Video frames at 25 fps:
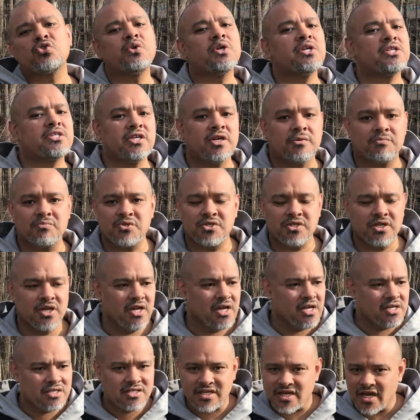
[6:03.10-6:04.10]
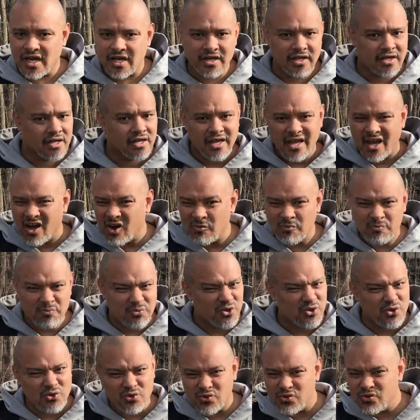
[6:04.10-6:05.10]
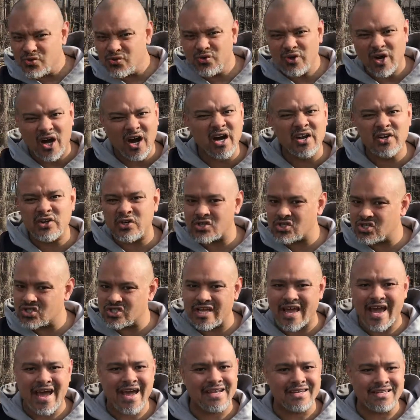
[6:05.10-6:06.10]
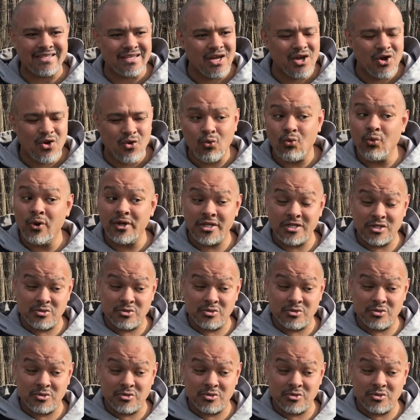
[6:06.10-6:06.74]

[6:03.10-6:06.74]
here's 3 tips to kind of help you understand